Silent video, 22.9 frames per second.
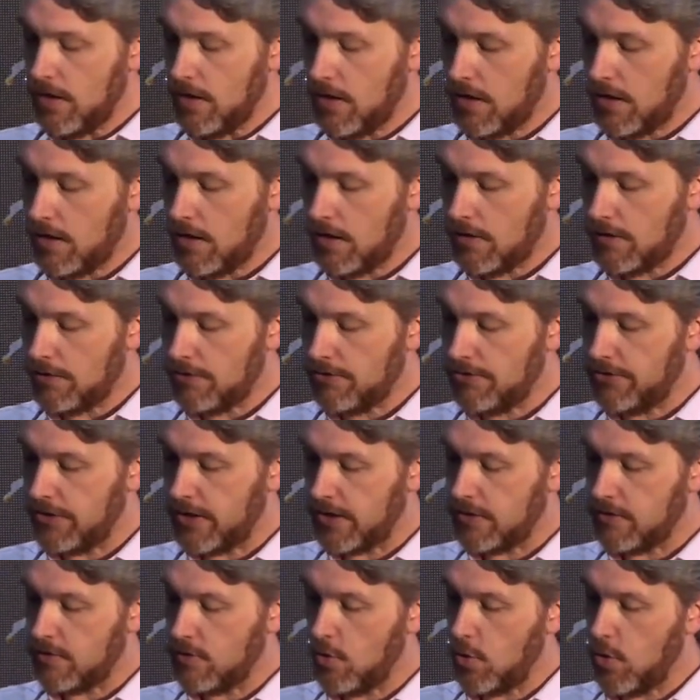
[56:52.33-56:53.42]
uh,
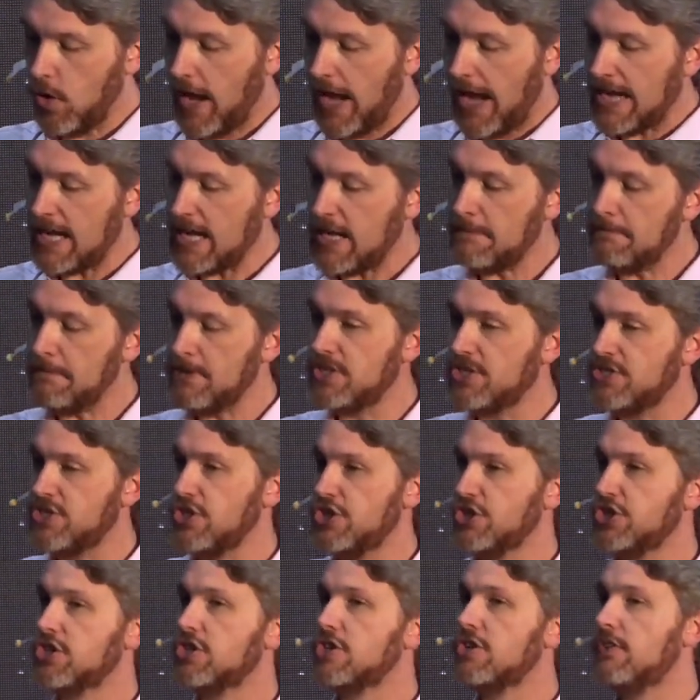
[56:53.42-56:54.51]
that any
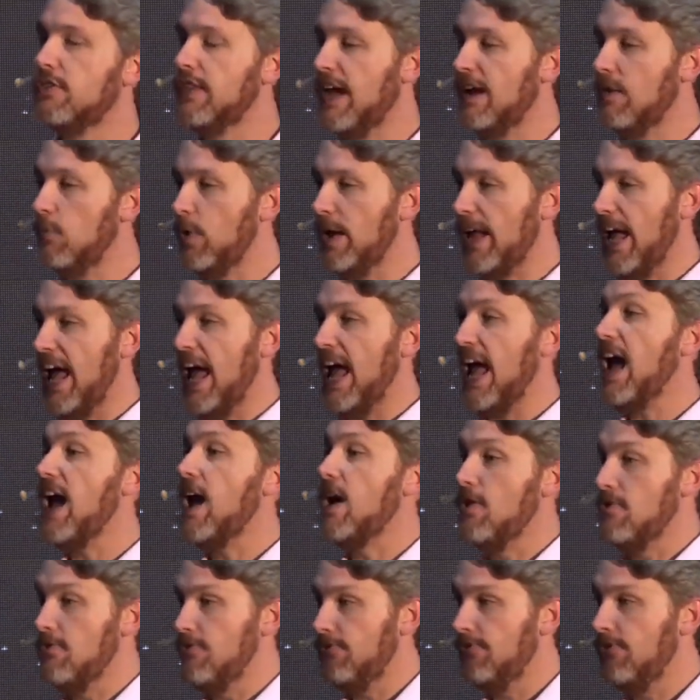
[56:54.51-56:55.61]
position that we
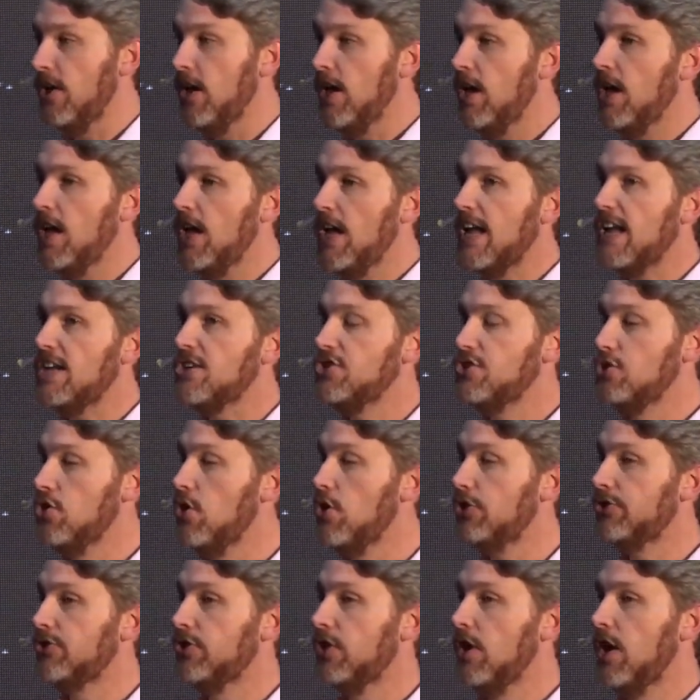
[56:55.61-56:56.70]
have is
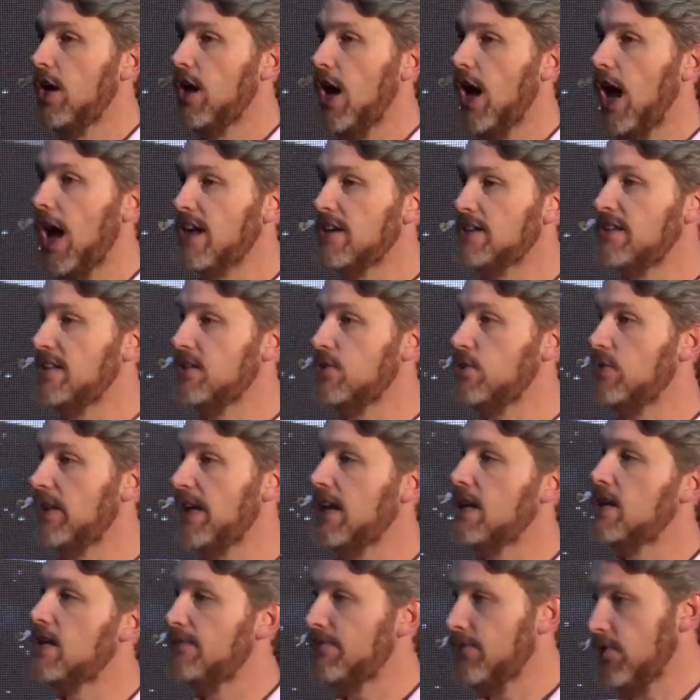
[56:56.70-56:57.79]
not until the
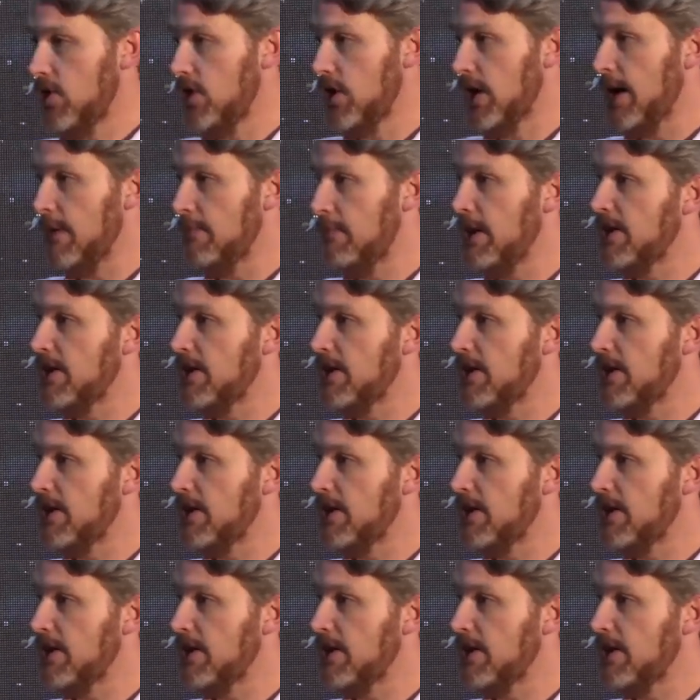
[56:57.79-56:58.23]
end of time.